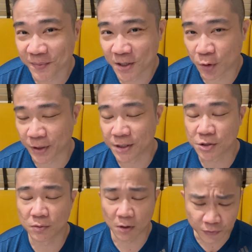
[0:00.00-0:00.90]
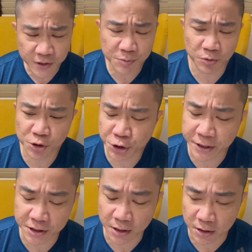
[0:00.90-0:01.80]
Okay, so on this
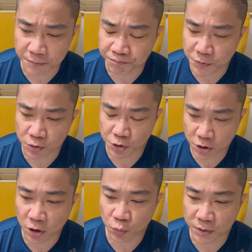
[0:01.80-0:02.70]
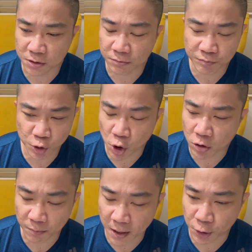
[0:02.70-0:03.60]
project, Scott will talk
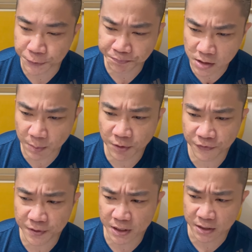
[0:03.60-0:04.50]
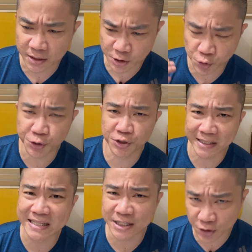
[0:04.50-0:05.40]
about some of the switches that
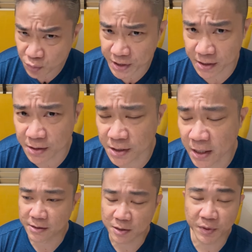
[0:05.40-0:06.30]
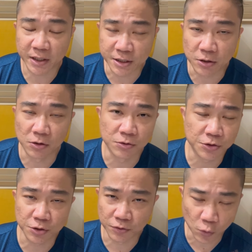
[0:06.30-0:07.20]
he uses, something that he calls,
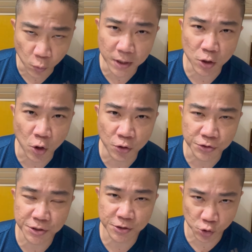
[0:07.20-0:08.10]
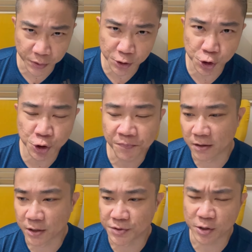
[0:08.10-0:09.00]
the workhorse switch.
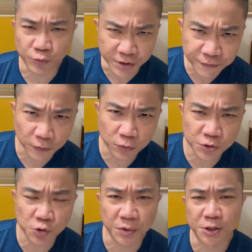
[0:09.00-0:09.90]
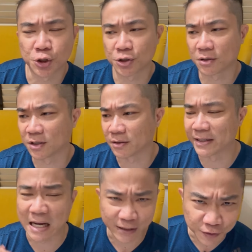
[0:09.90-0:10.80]
There is a refold switch, an
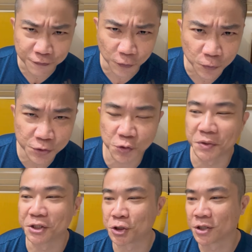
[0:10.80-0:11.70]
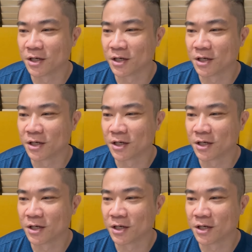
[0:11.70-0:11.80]
unfold switch,